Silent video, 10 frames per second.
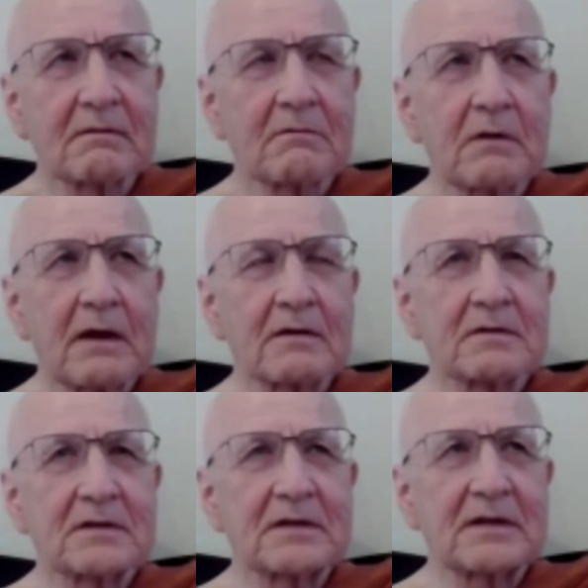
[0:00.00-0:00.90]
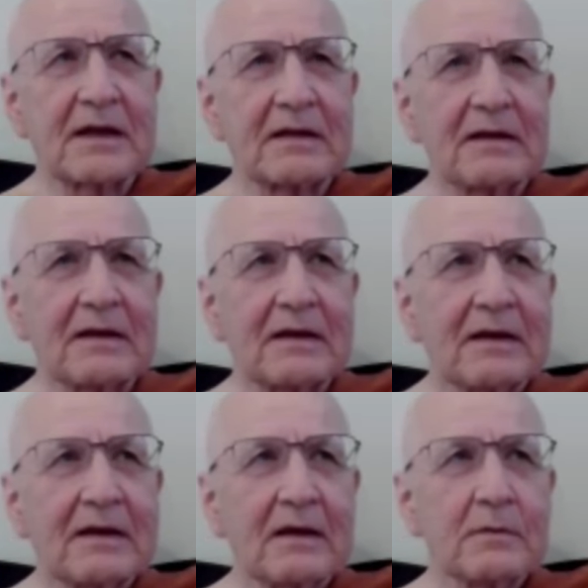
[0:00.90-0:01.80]
around. And
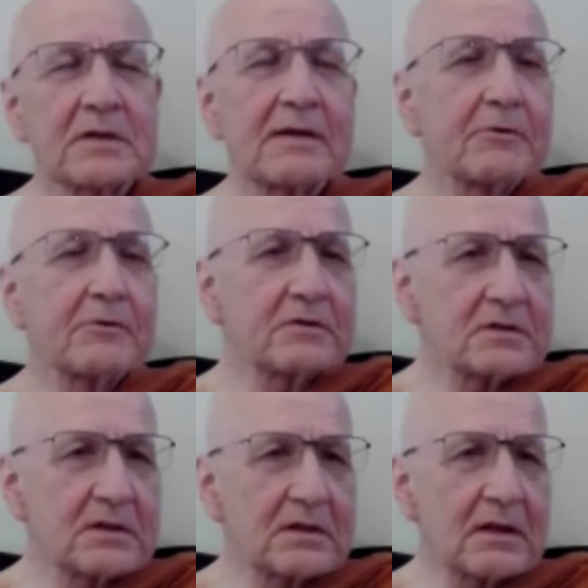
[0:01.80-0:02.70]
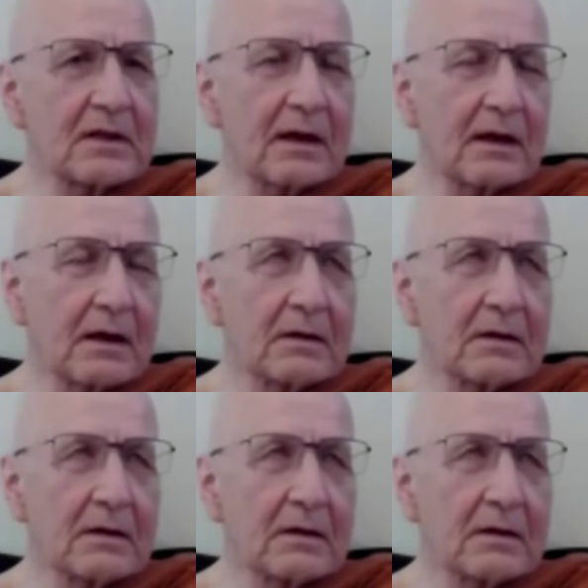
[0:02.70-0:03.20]
he was never interested in that.